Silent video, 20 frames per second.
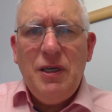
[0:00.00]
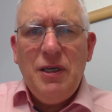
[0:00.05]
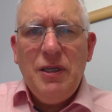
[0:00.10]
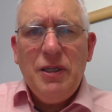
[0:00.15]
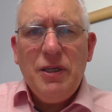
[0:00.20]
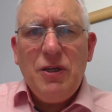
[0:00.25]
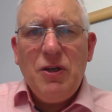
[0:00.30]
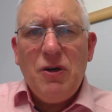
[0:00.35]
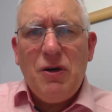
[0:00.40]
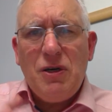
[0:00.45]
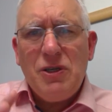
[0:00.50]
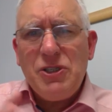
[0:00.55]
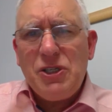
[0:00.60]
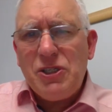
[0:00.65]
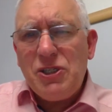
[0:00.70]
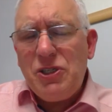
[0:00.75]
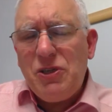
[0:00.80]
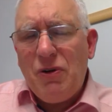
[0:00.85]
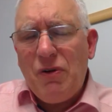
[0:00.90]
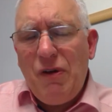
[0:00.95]
that cause
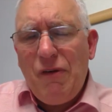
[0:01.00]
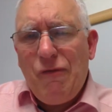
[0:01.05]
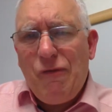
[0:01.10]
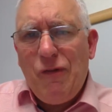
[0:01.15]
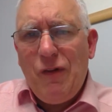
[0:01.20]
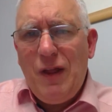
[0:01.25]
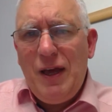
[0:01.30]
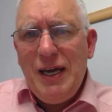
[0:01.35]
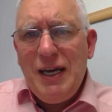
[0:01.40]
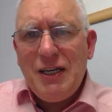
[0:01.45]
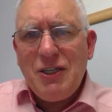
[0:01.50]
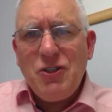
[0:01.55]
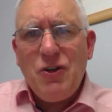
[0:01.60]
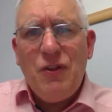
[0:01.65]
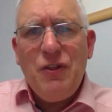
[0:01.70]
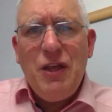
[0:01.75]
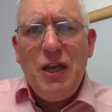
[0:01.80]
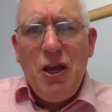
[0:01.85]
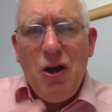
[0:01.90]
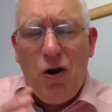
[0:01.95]
us to reflect
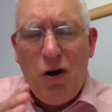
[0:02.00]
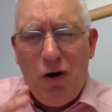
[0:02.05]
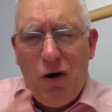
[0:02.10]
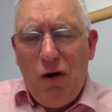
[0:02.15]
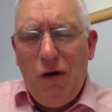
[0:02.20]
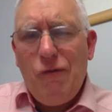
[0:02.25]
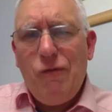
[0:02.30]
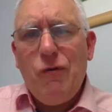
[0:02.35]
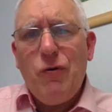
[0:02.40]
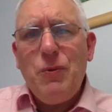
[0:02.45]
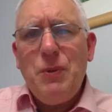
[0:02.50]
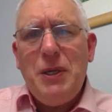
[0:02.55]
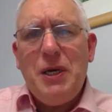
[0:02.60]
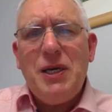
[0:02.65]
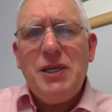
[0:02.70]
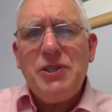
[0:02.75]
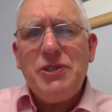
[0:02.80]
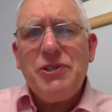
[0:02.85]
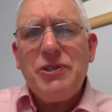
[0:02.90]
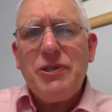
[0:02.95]
on the
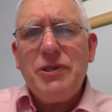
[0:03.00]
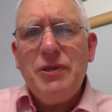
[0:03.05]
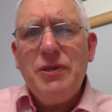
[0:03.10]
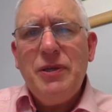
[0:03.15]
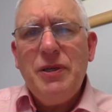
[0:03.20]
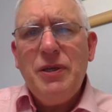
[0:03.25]
awfulness